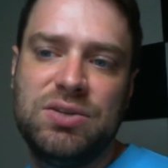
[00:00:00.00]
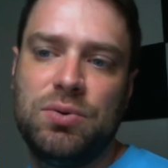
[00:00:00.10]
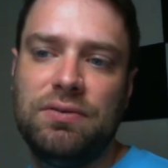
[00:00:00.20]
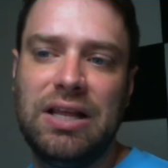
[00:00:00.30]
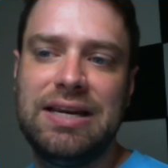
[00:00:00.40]

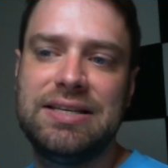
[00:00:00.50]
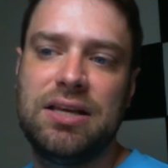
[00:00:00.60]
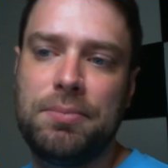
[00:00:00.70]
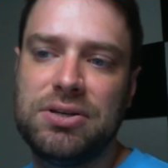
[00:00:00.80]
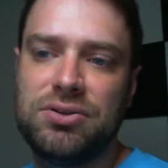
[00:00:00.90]
Whenever Lightning
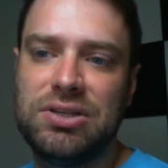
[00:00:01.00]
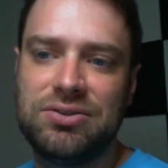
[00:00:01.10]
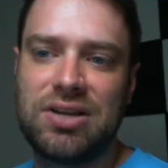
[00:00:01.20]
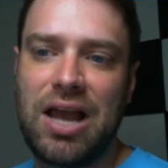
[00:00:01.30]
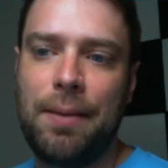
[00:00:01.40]
Skelemental
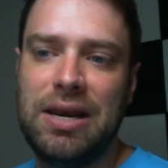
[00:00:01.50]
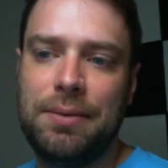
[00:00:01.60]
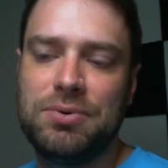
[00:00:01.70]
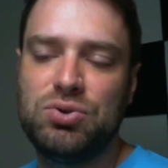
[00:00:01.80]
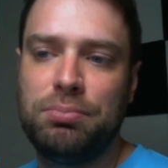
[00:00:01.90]
deals combat
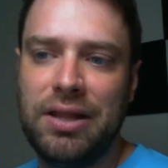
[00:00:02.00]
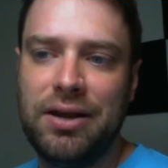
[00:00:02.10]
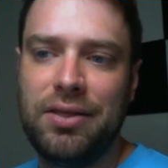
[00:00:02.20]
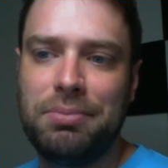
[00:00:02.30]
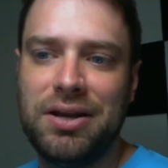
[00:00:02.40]
damage to a player,
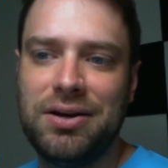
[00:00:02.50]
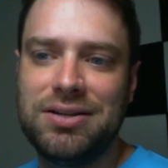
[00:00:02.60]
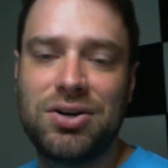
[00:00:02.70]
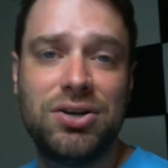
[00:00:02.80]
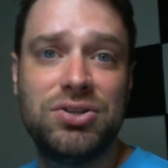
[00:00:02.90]
that player
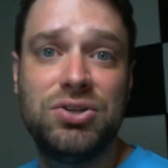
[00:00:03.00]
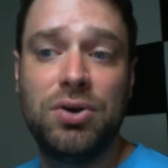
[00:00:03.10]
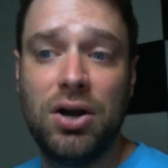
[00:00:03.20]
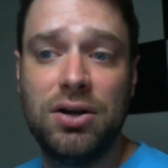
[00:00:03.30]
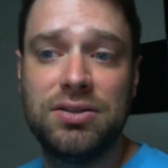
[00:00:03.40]
discards 2
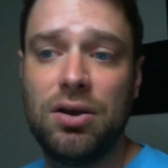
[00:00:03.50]
cards.